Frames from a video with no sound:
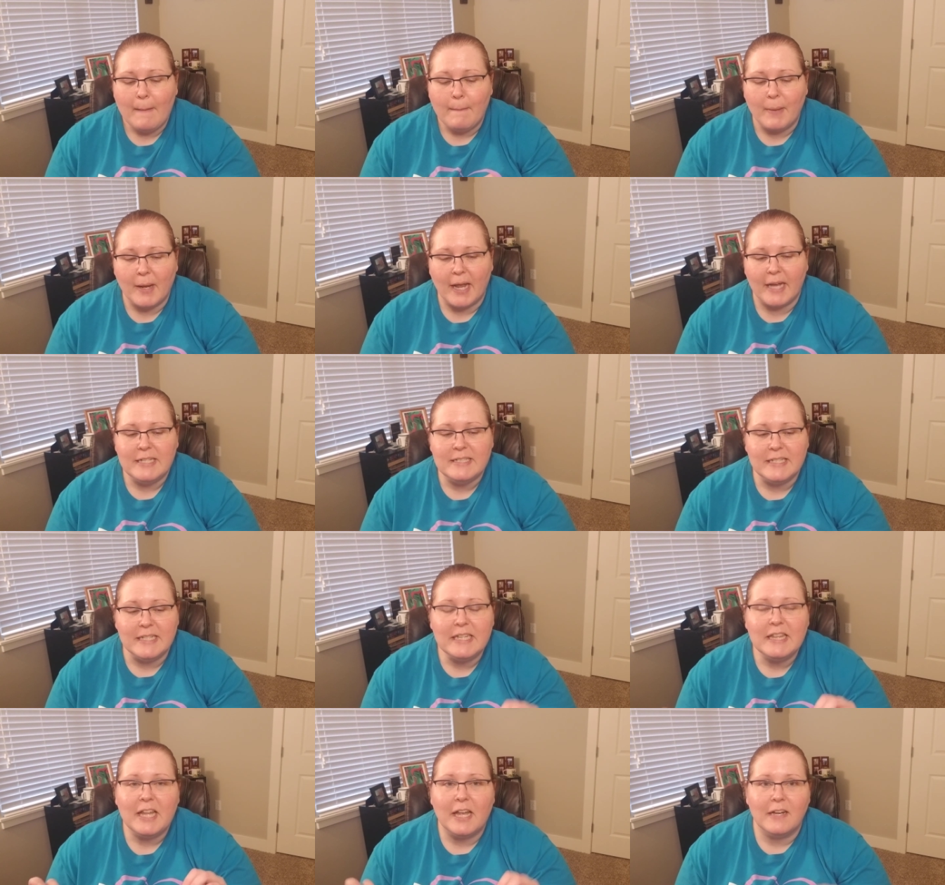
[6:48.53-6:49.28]
But I
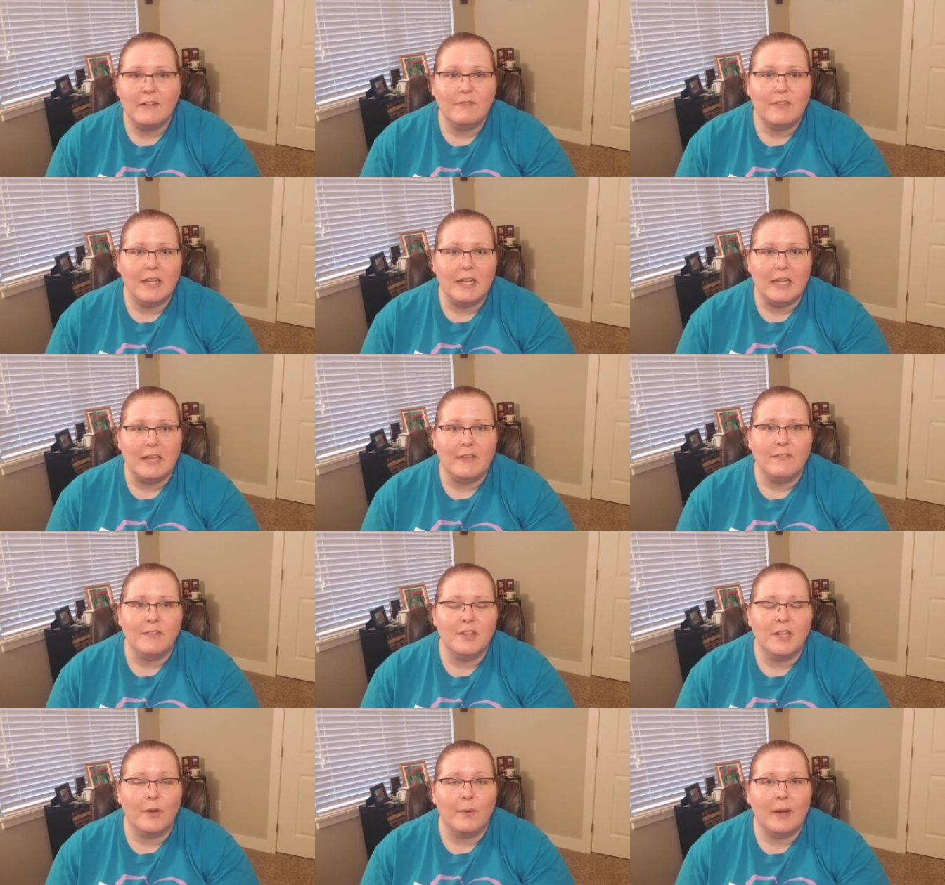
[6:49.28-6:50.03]
did love that
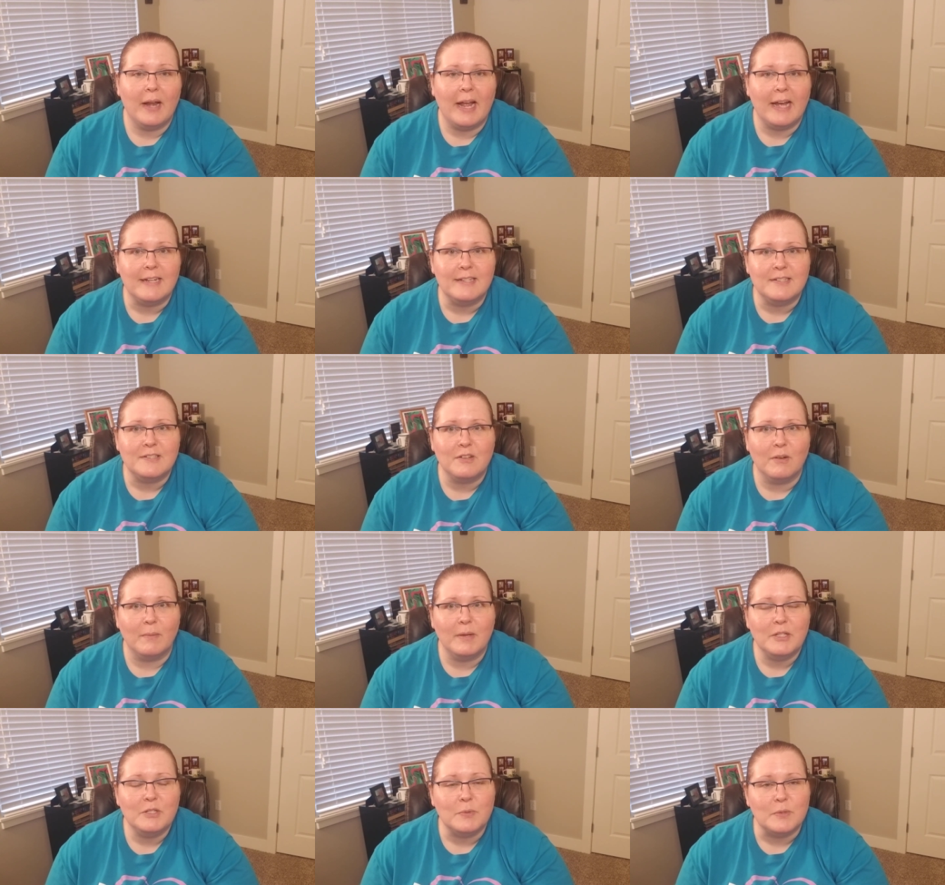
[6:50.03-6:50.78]
even though it had
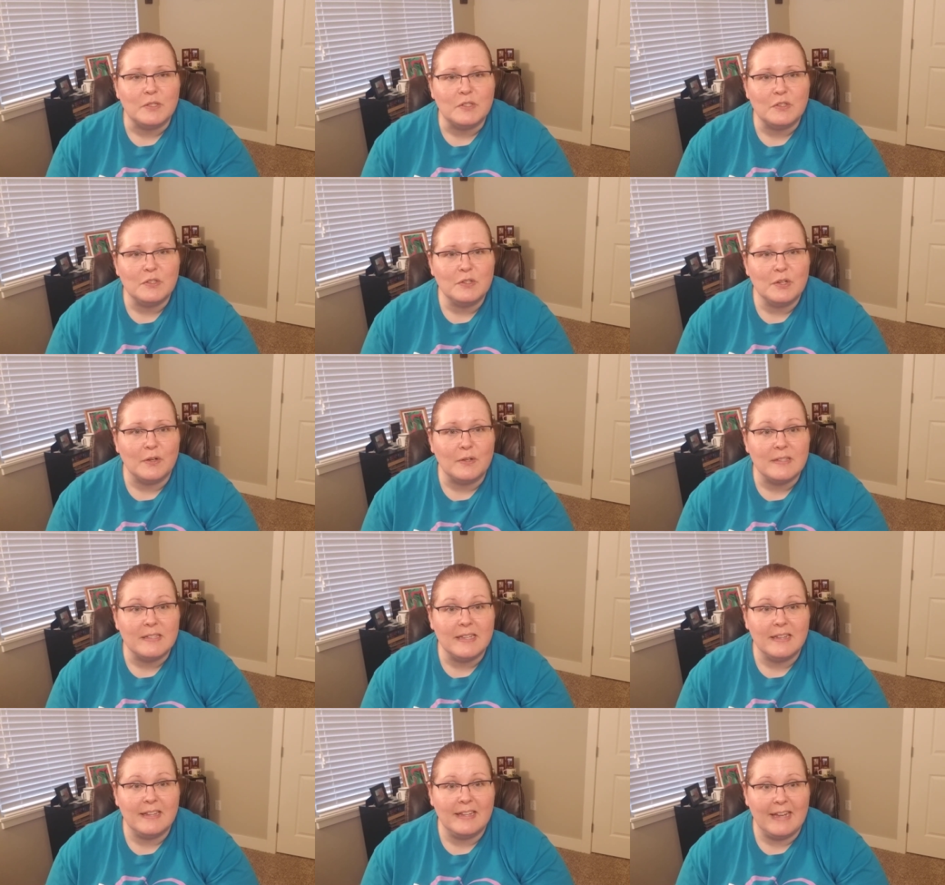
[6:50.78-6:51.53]
so many twists and
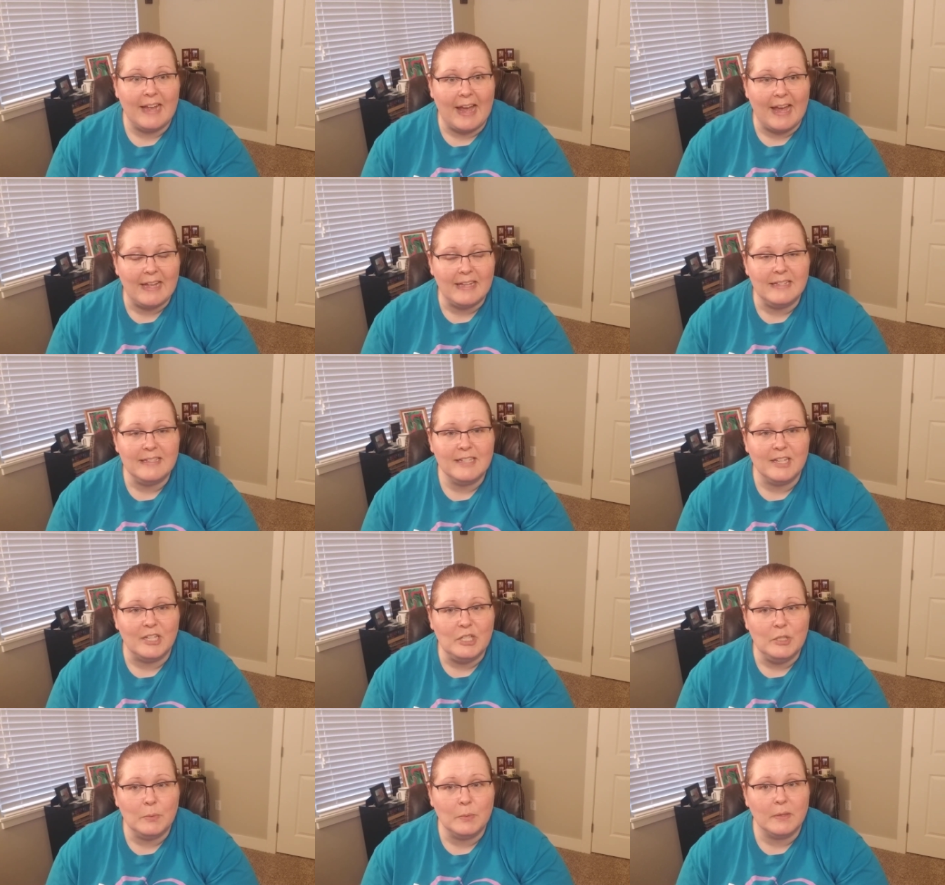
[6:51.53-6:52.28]
turns at the end,
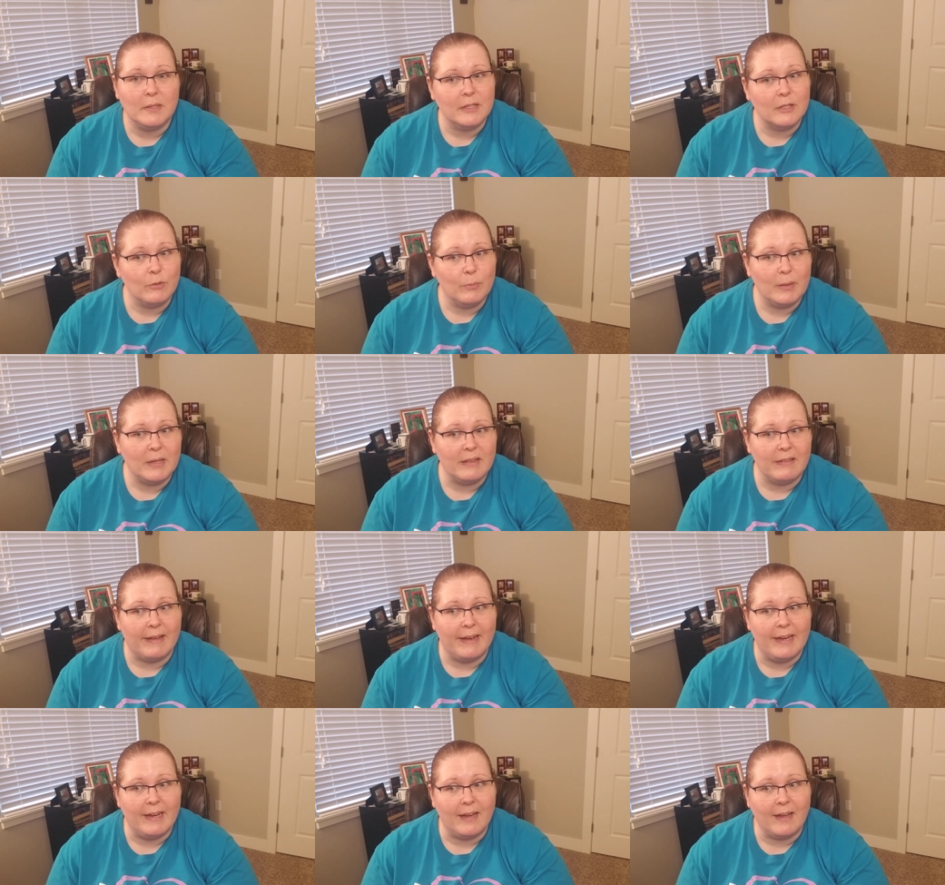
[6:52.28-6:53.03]
and you were a little bit
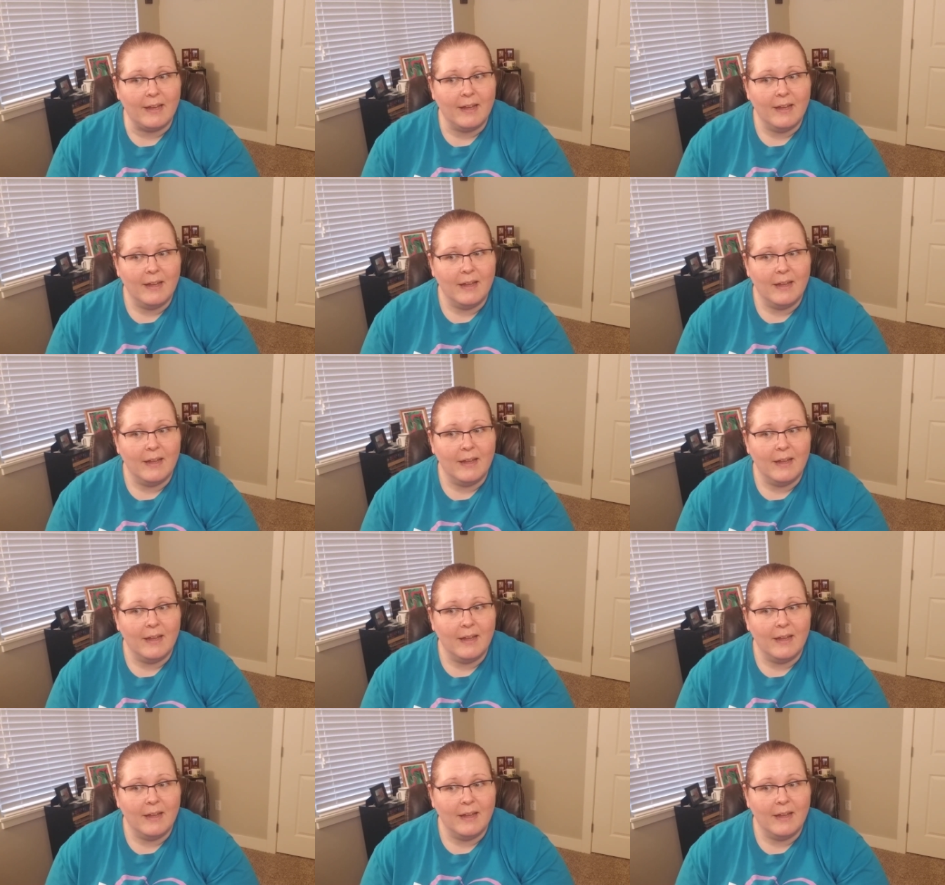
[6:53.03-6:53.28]
like,